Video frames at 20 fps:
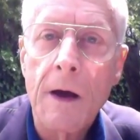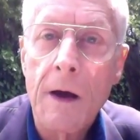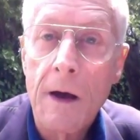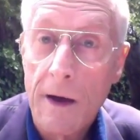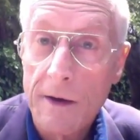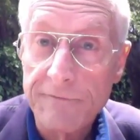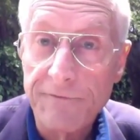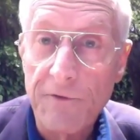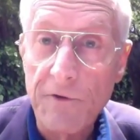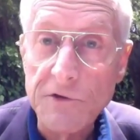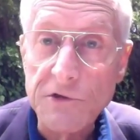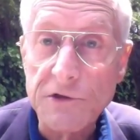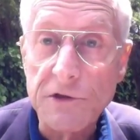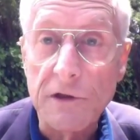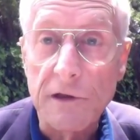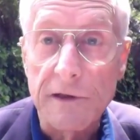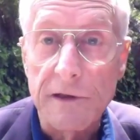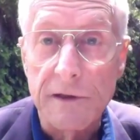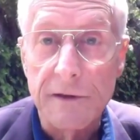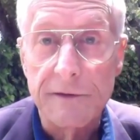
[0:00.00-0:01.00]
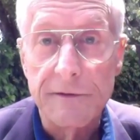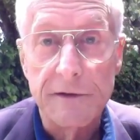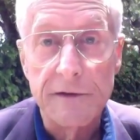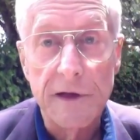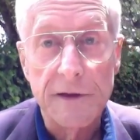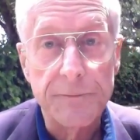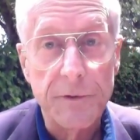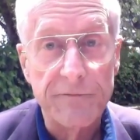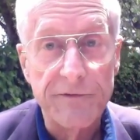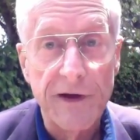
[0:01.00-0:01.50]
Unfortunately, they're
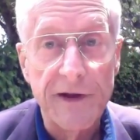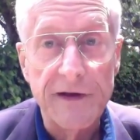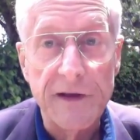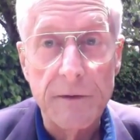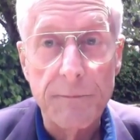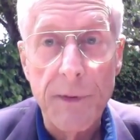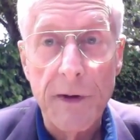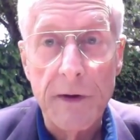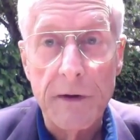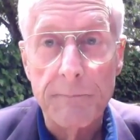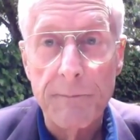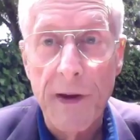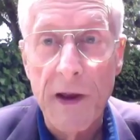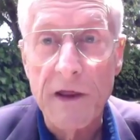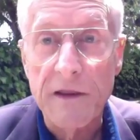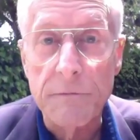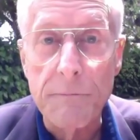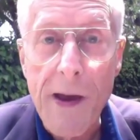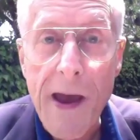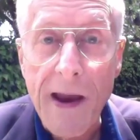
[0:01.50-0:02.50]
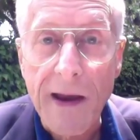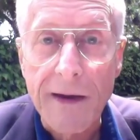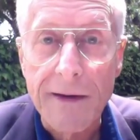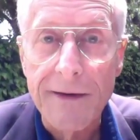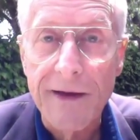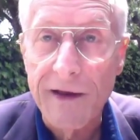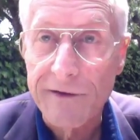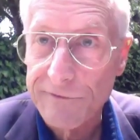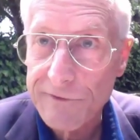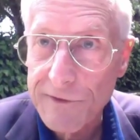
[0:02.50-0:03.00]
not providing a path back,
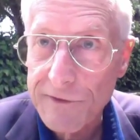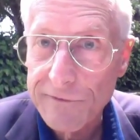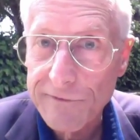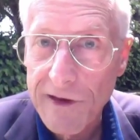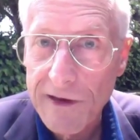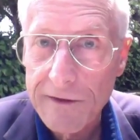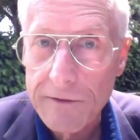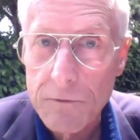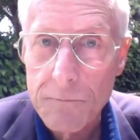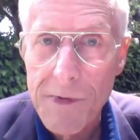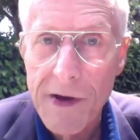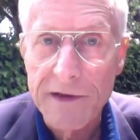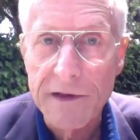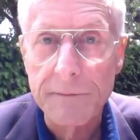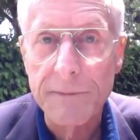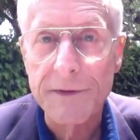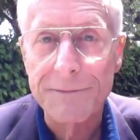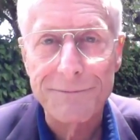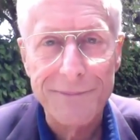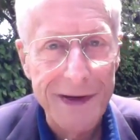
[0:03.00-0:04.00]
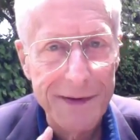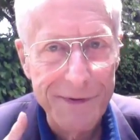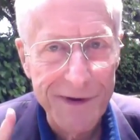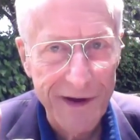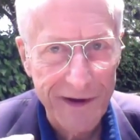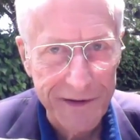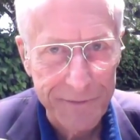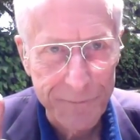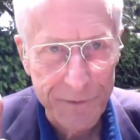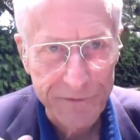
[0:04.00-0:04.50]
as in the Xanadu model, but maybe
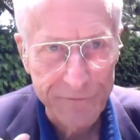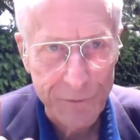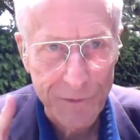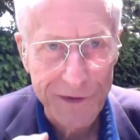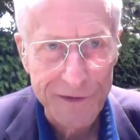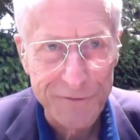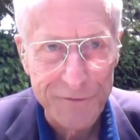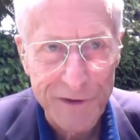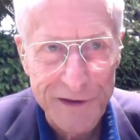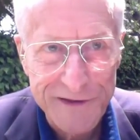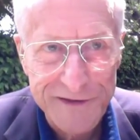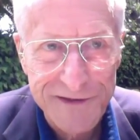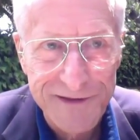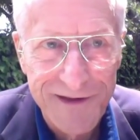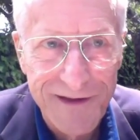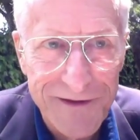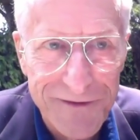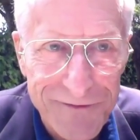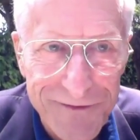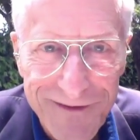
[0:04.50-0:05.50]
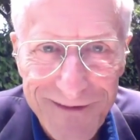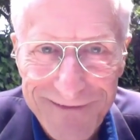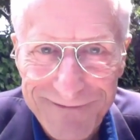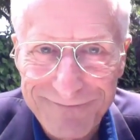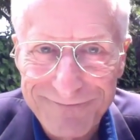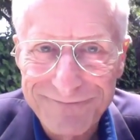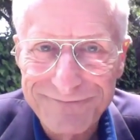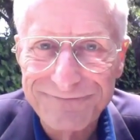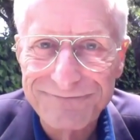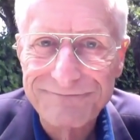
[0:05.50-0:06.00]
I can persuade Tracy later on.
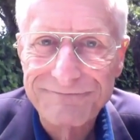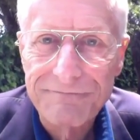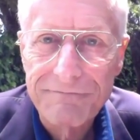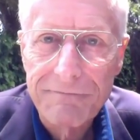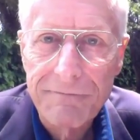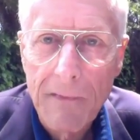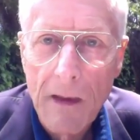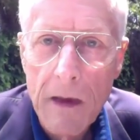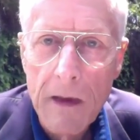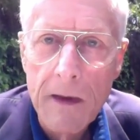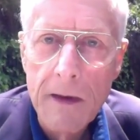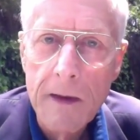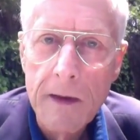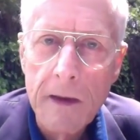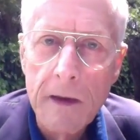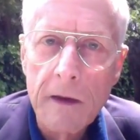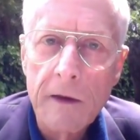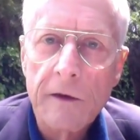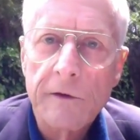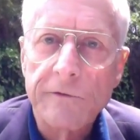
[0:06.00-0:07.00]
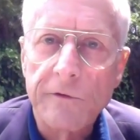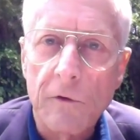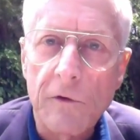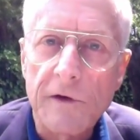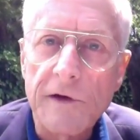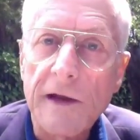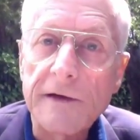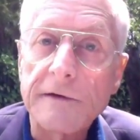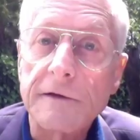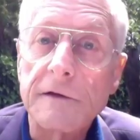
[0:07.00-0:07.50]
So
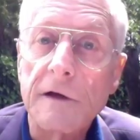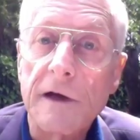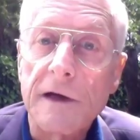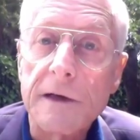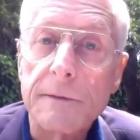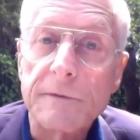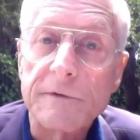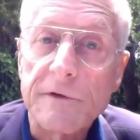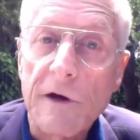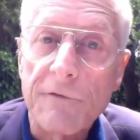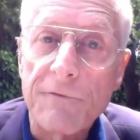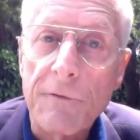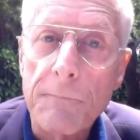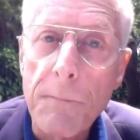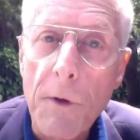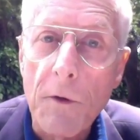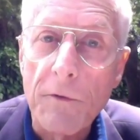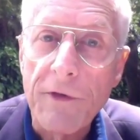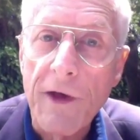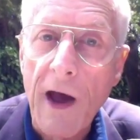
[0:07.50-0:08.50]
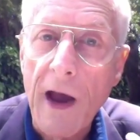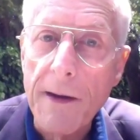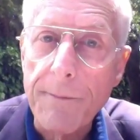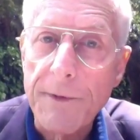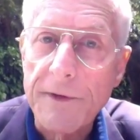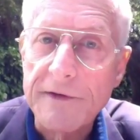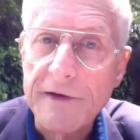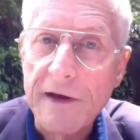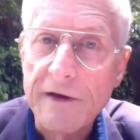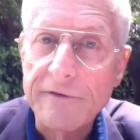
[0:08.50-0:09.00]
connected documents are for both
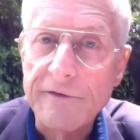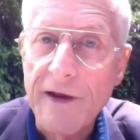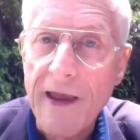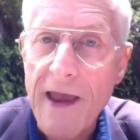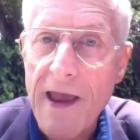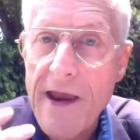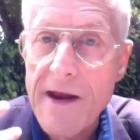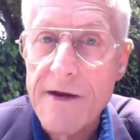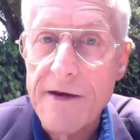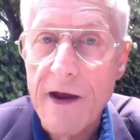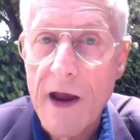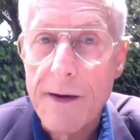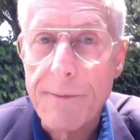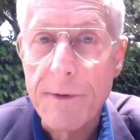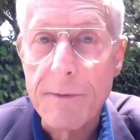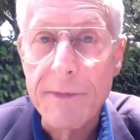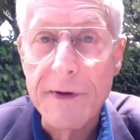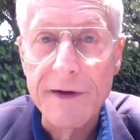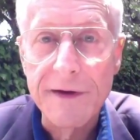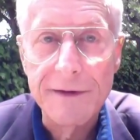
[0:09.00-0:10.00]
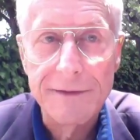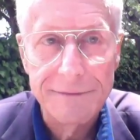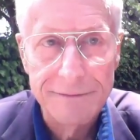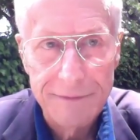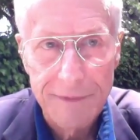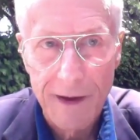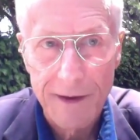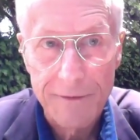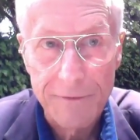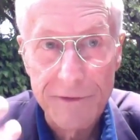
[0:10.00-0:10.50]
hypertext and hypermedia.
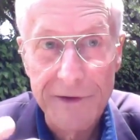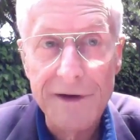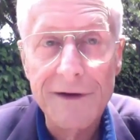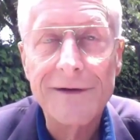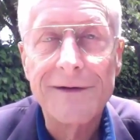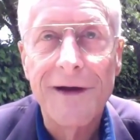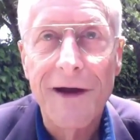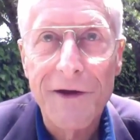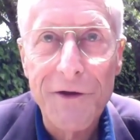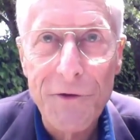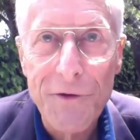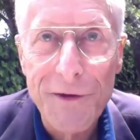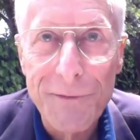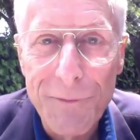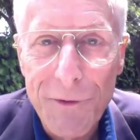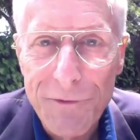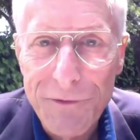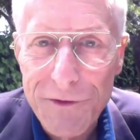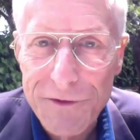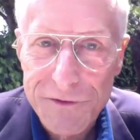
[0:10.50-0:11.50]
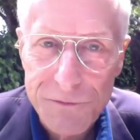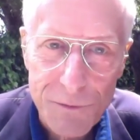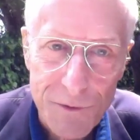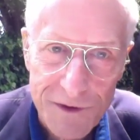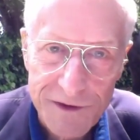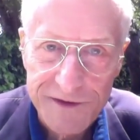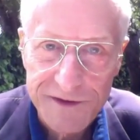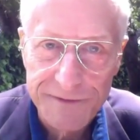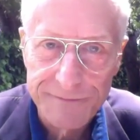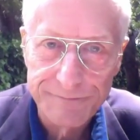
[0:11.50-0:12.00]
I don't care, I coined both those
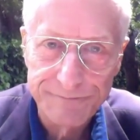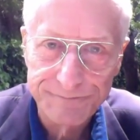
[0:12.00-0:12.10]
words.